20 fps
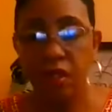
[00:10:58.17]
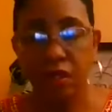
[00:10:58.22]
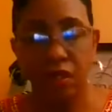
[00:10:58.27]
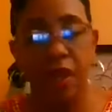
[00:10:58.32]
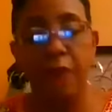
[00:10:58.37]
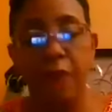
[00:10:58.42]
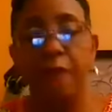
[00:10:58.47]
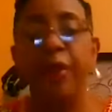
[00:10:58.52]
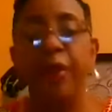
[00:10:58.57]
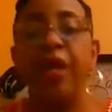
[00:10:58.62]

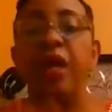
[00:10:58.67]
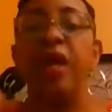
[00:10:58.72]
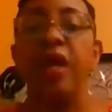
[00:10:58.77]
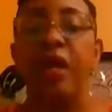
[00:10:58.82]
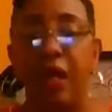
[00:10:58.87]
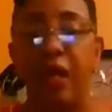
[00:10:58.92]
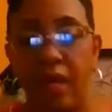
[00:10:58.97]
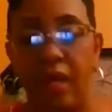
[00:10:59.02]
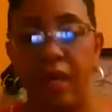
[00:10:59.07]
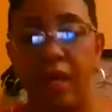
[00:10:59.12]
the
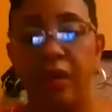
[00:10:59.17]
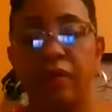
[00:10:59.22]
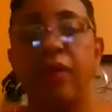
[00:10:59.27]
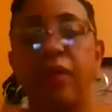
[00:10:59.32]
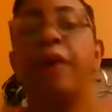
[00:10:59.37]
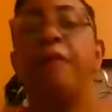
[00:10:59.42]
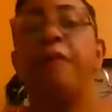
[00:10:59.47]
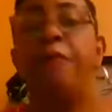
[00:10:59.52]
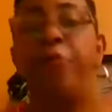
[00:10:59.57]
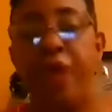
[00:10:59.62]
biggie,
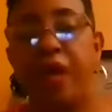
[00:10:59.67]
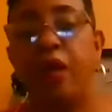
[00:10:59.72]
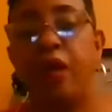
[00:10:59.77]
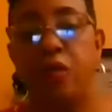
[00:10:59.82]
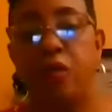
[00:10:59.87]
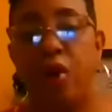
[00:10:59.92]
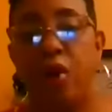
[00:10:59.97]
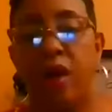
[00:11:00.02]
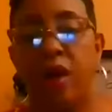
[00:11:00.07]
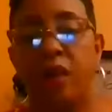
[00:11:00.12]
the big
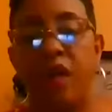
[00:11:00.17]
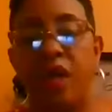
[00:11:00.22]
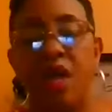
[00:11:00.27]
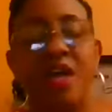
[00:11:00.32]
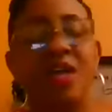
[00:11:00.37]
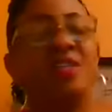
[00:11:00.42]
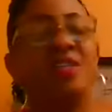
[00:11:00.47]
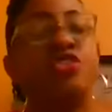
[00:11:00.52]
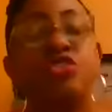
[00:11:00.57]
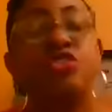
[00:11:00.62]
one,
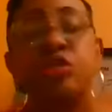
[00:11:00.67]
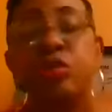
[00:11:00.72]
is